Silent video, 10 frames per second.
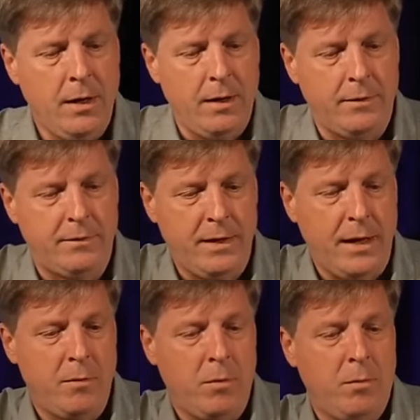
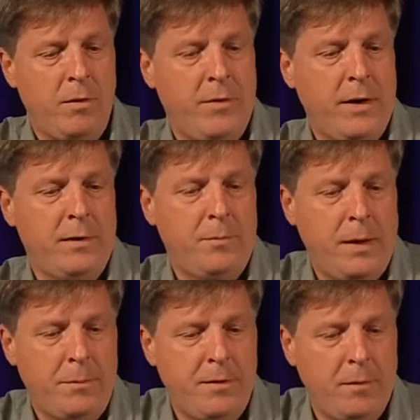Instead, what we find is
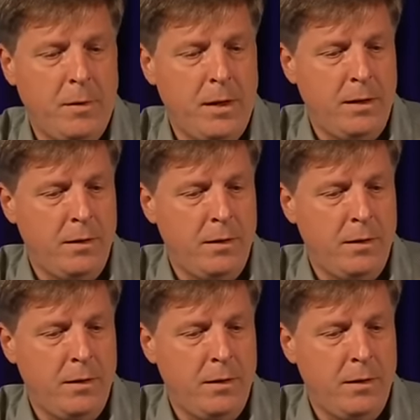PEPT1.